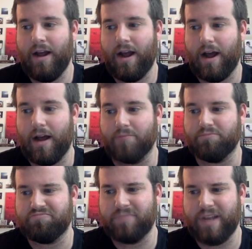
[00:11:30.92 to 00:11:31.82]

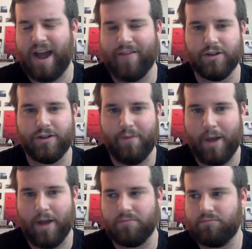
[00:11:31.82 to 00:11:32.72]
an average of
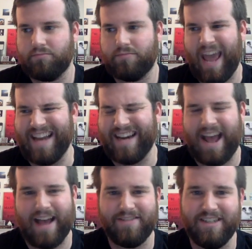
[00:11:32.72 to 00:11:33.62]
about
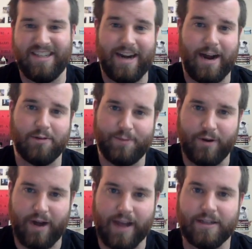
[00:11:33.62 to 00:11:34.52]
8.5-10 hours
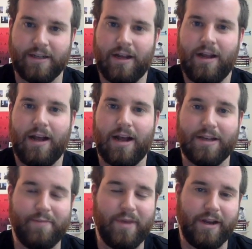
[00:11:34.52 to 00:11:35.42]
per night,
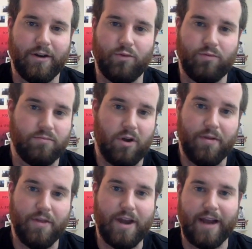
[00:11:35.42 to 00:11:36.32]
depending
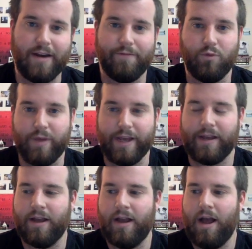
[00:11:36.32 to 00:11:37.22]
on the night of the
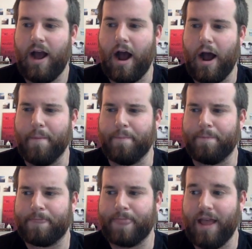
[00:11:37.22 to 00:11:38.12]
week.
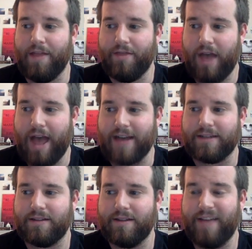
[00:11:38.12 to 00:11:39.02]
And
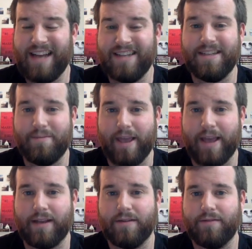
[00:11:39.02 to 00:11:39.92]
that did
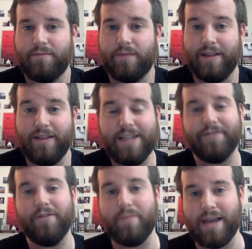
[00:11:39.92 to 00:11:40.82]
make, at
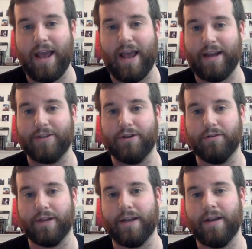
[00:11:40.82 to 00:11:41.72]
least for me
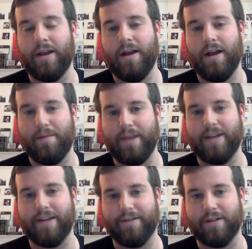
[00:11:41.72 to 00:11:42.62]
anecdotally, a
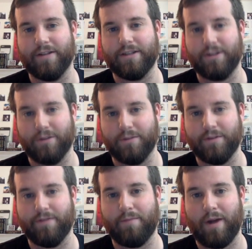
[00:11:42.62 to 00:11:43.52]
big difference in terms
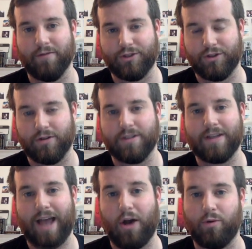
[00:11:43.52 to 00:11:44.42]
of my
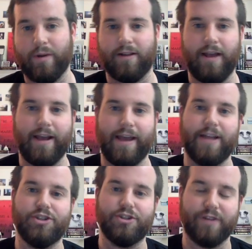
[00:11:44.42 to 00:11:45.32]
results, how quickly I
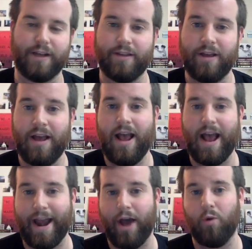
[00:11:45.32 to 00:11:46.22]
gained strength,
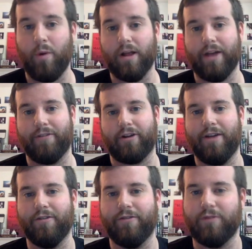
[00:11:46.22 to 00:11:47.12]
and how well I
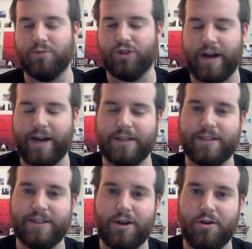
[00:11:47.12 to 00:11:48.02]
recovered from training.
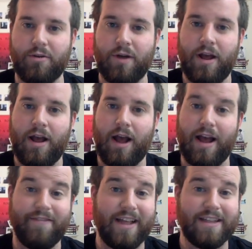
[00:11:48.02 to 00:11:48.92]
So
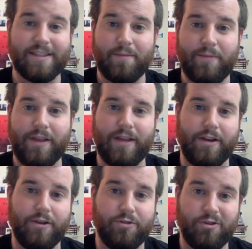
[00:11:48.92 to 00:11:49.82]
if that's something
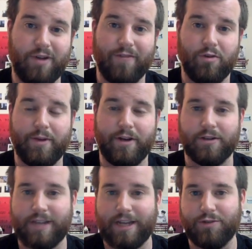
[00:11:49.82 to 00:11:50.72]
that you do have room in your
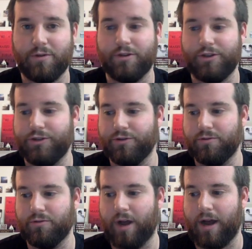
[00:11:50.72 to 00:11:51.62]
schedule
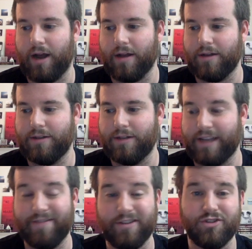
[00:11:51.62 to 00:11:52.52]
to
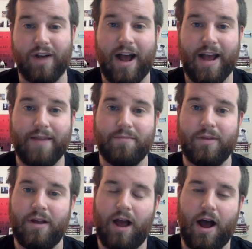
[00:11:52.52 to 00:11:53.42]
give a try,
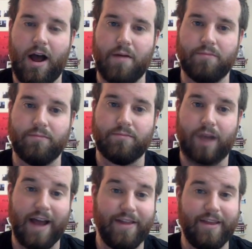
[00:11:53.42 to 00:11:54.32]

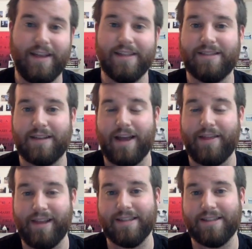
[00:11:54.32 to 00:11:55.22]
I think
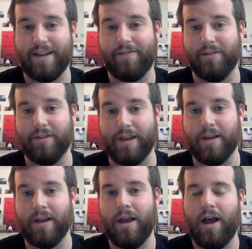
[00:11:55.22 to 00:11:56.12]
it's
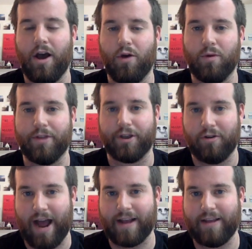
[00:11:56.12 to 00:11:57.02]
definitely worth a
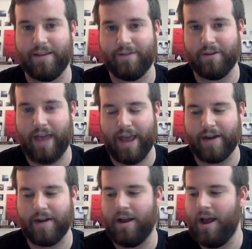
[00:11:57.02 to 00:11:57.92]
crack if you can.